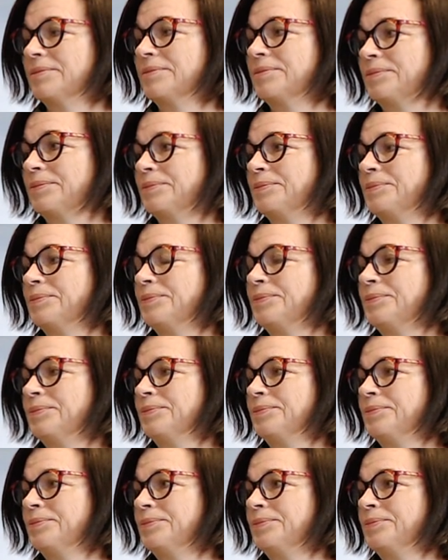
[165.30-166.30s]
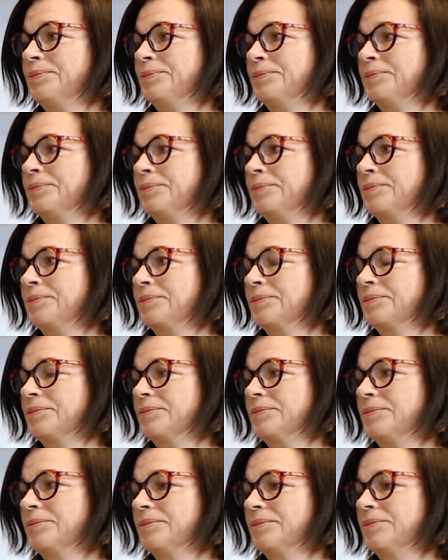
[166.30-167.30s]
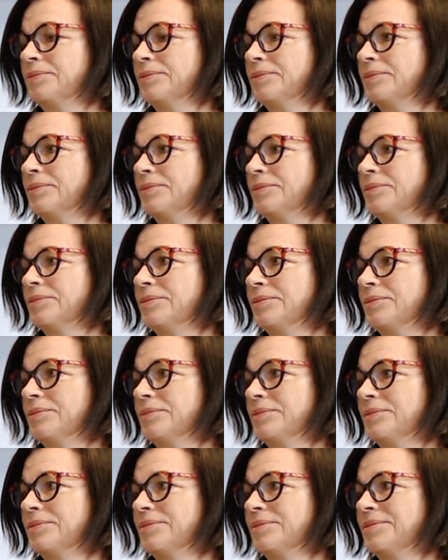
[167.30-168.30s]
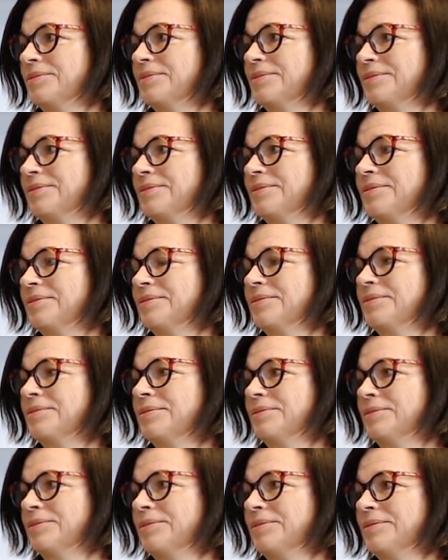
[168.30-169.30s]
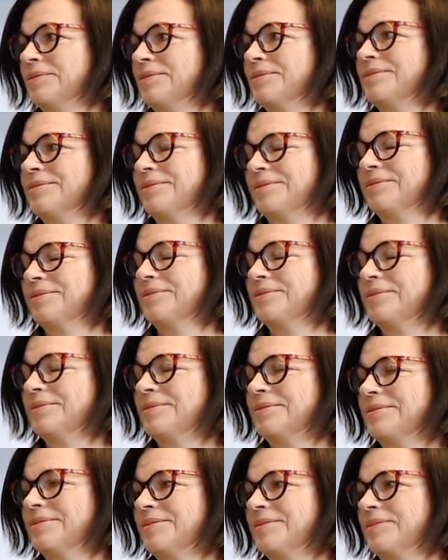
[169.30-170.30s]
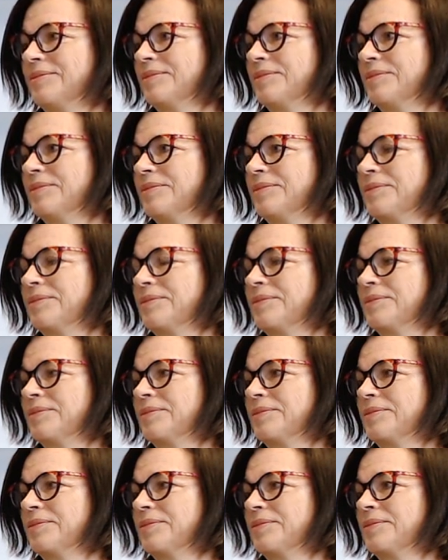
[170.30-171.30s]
(silent)